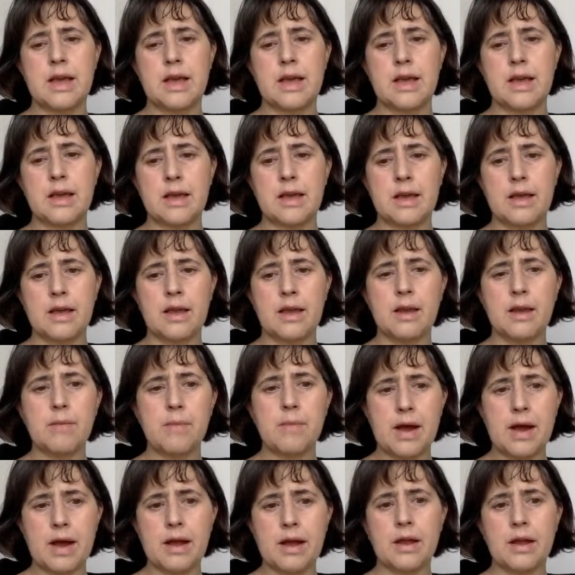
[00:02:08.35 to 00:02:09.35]
uh, in
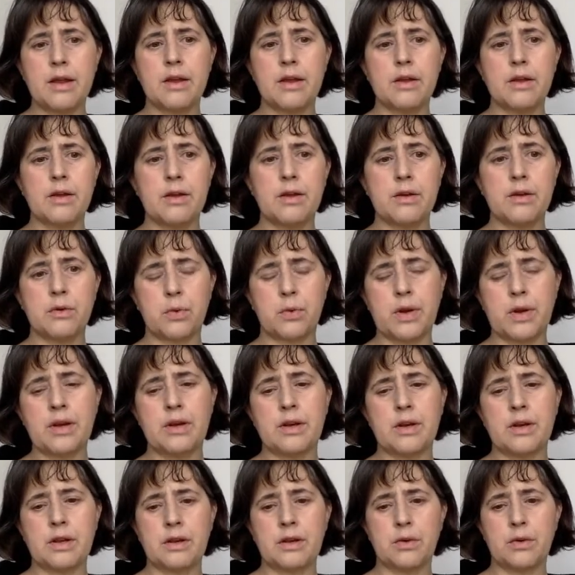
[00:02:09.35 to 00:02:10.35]
May uh,
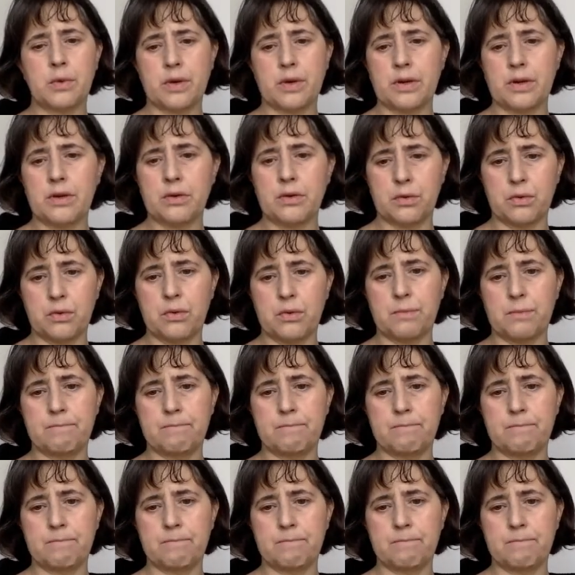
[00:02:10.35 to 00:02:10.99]
2022.